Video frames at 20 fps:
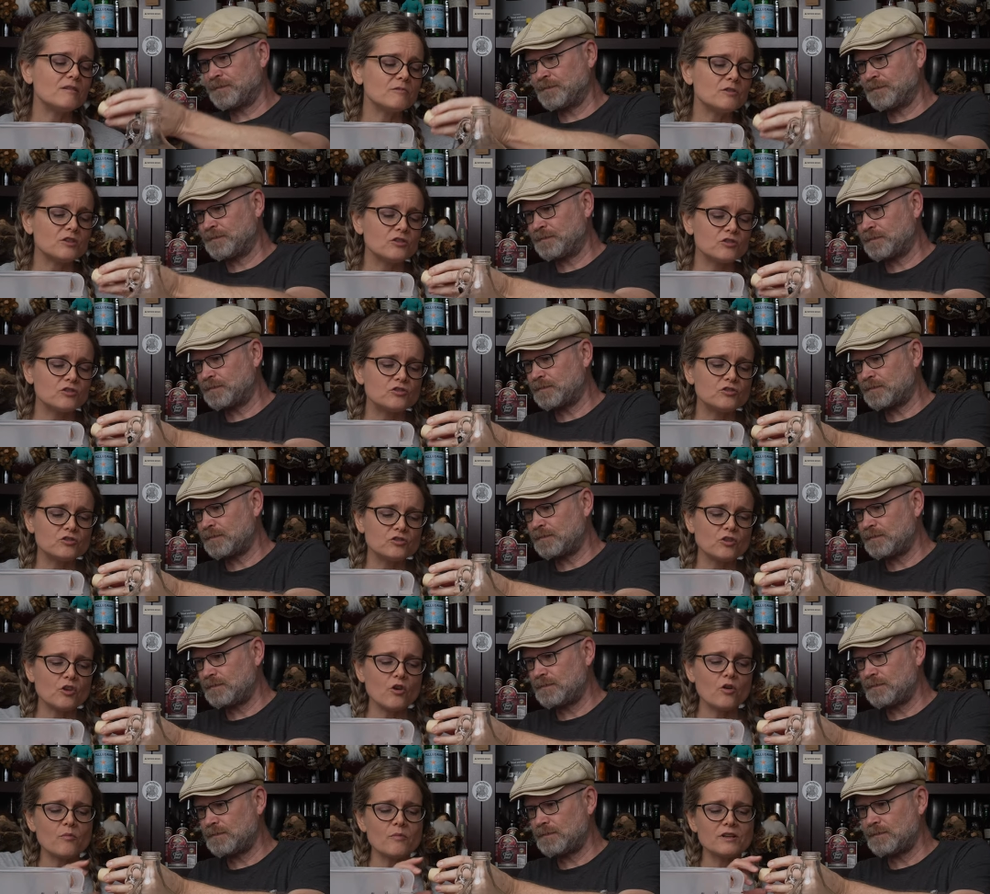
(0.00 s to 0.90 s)
Speaker 1: it was
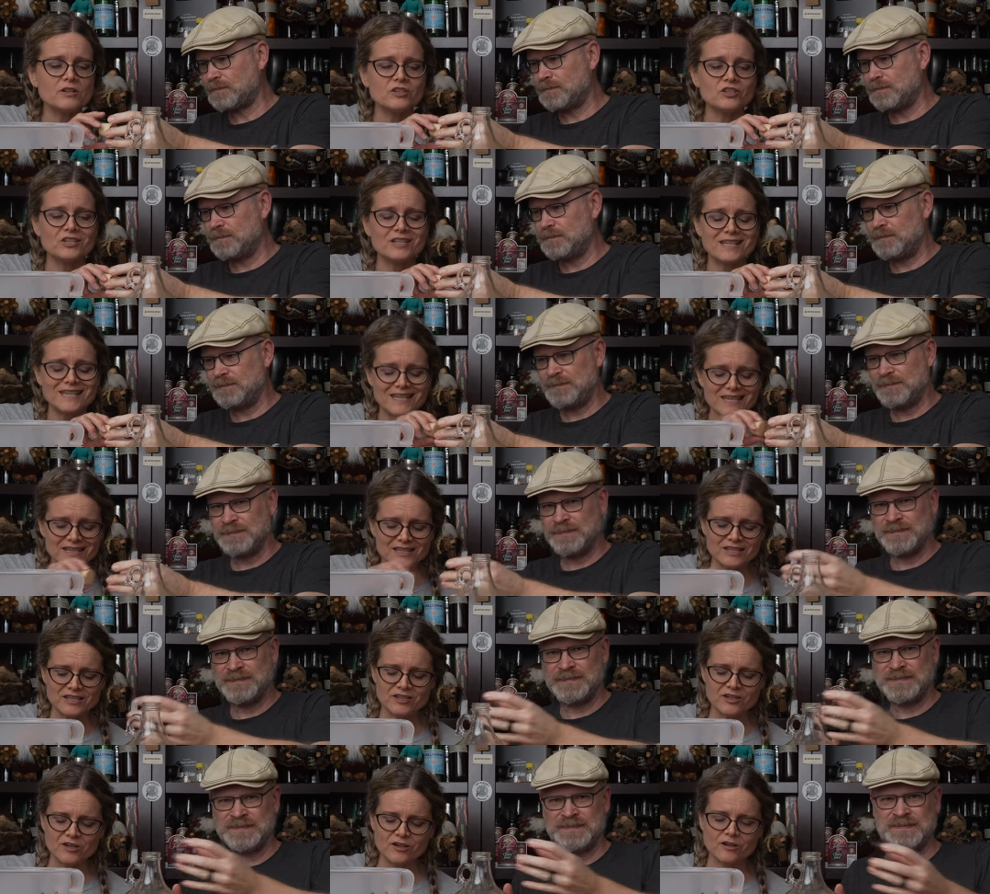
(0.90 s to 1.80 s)
so much
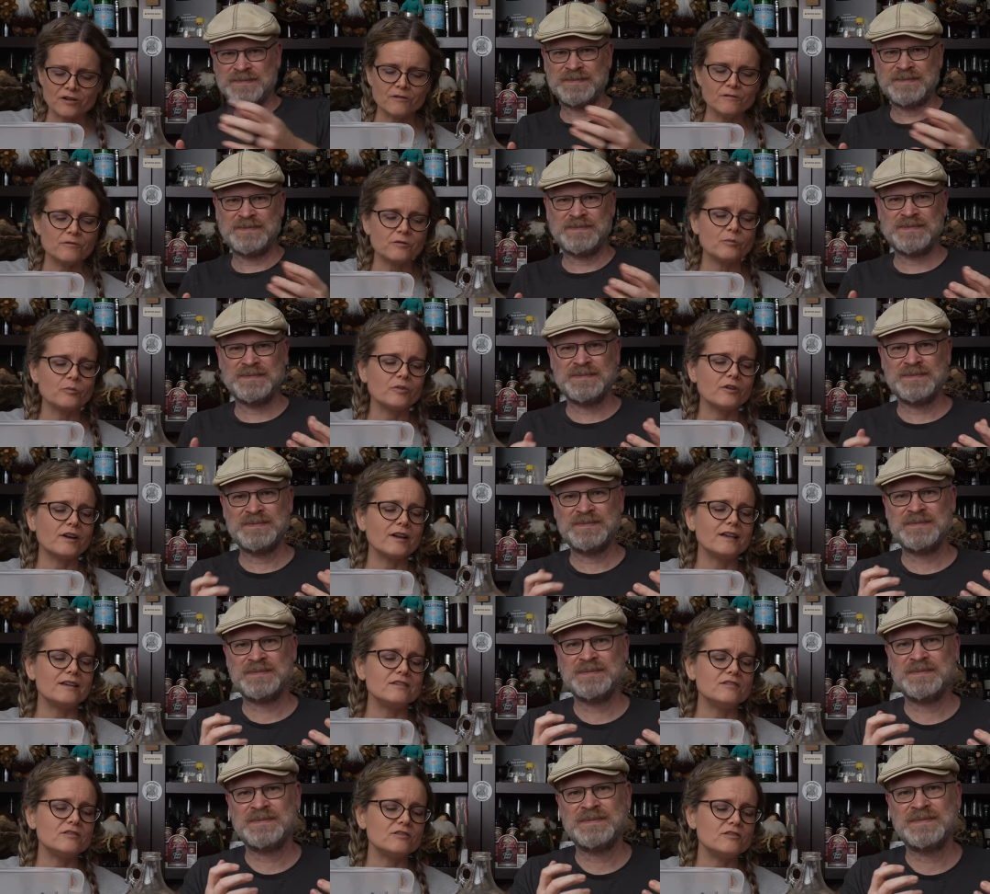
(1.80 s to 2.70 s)
easier for Brian